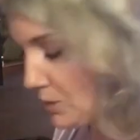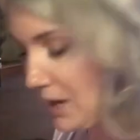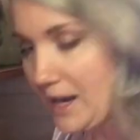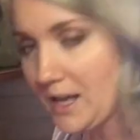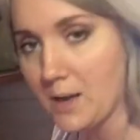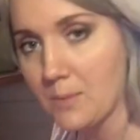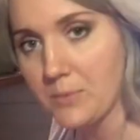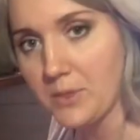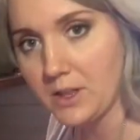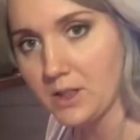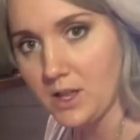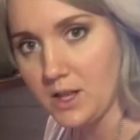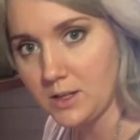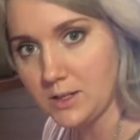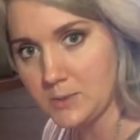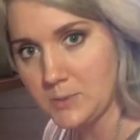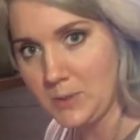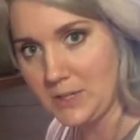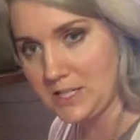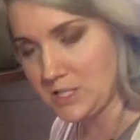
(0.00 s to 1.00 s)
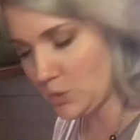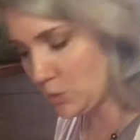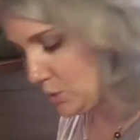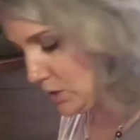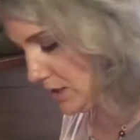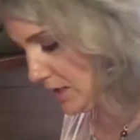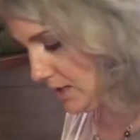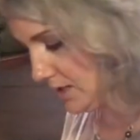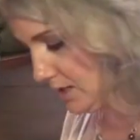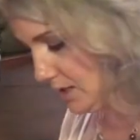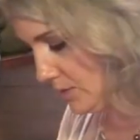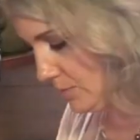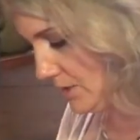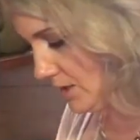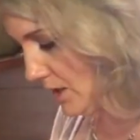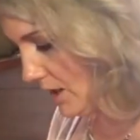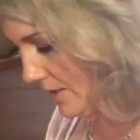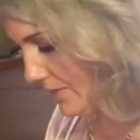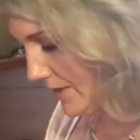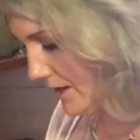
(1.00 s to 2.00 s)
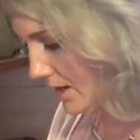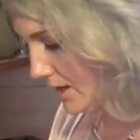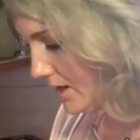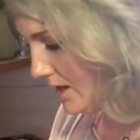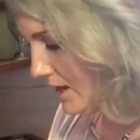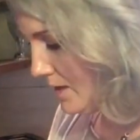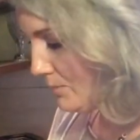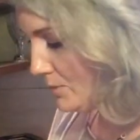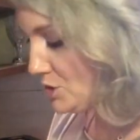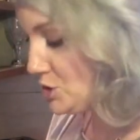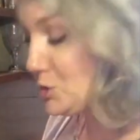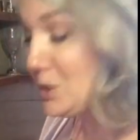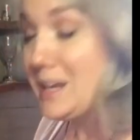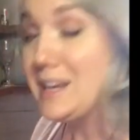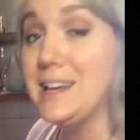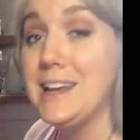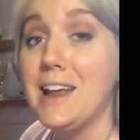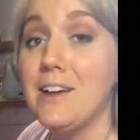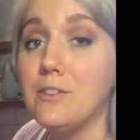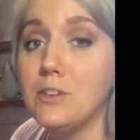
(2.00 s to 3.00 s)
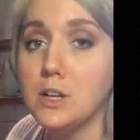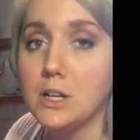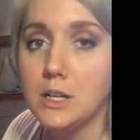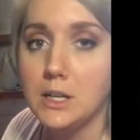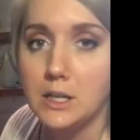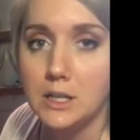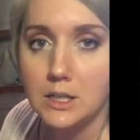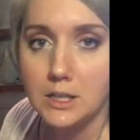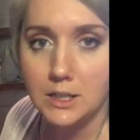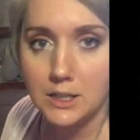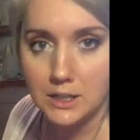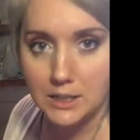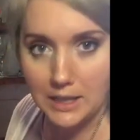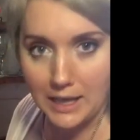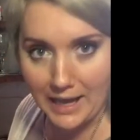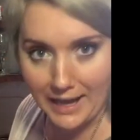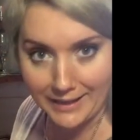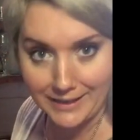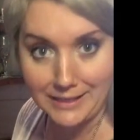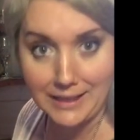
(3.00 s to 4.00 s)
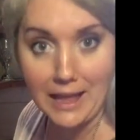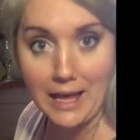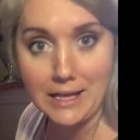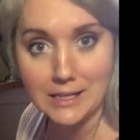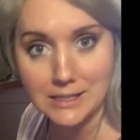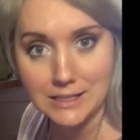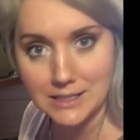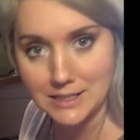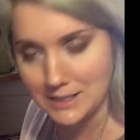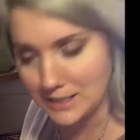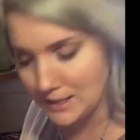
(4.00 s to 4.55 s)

break up the clumps by squirting a little bit on there. But you can never add less.